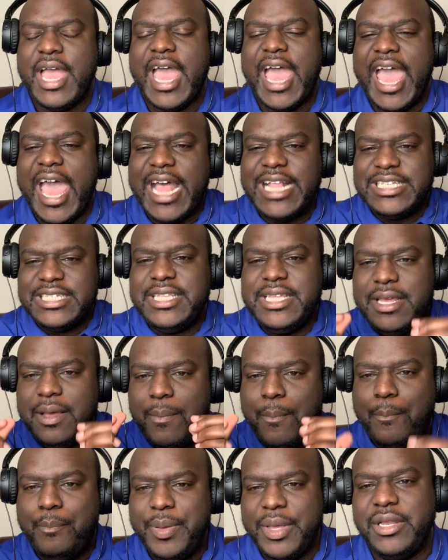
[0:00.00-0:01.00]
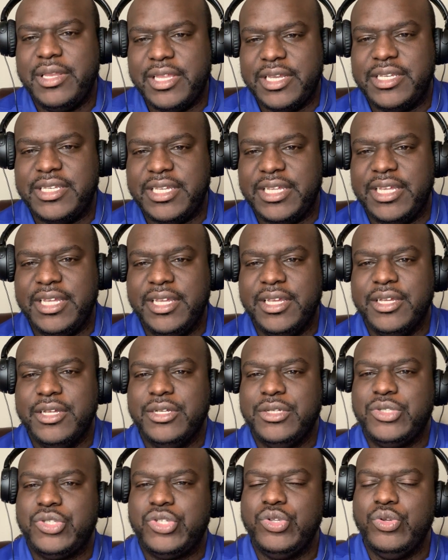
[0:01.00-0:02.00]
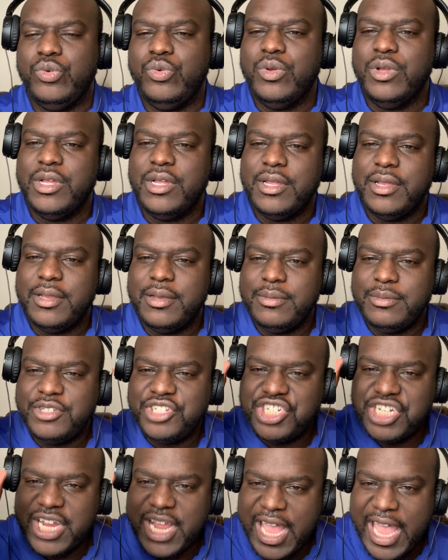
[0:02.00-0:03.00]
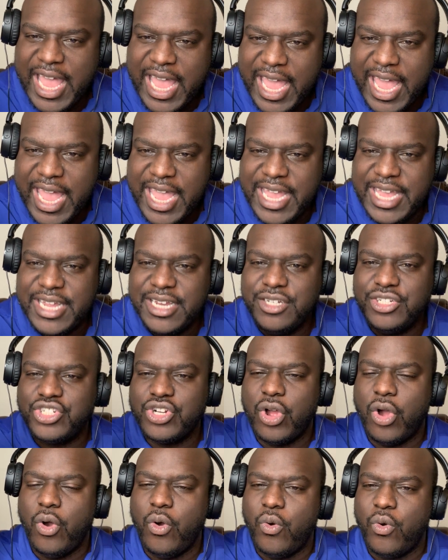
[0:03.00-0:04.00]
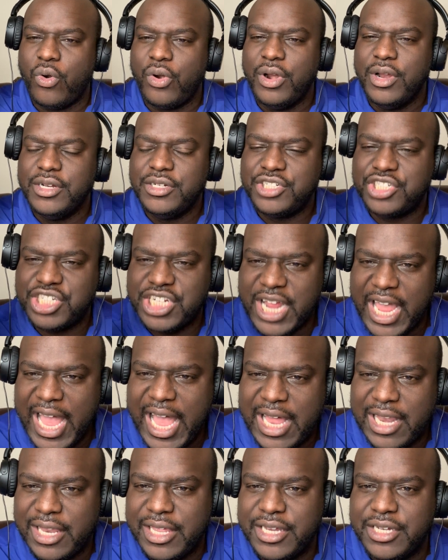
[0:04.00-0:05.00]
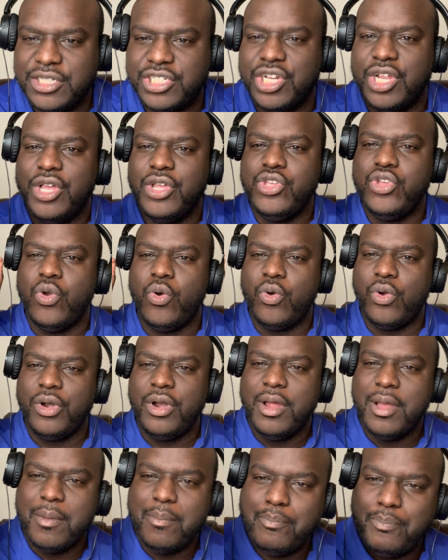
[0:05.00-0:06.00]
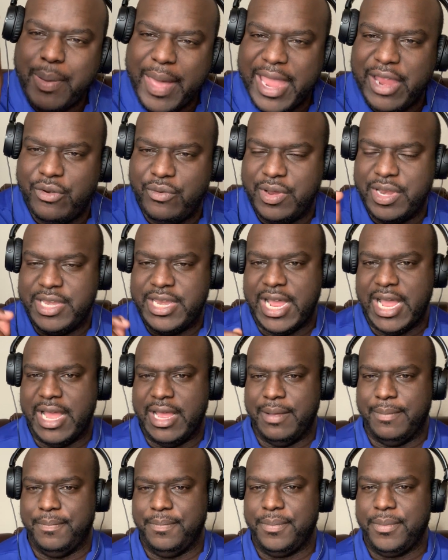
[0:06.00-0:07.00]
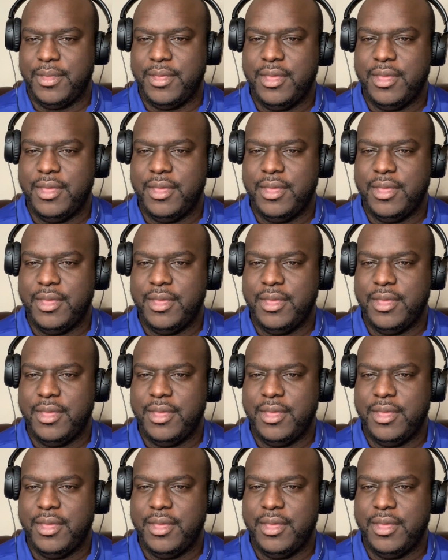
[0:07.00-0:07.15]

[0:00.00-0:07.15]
has the ability to change or challenge your paradigm.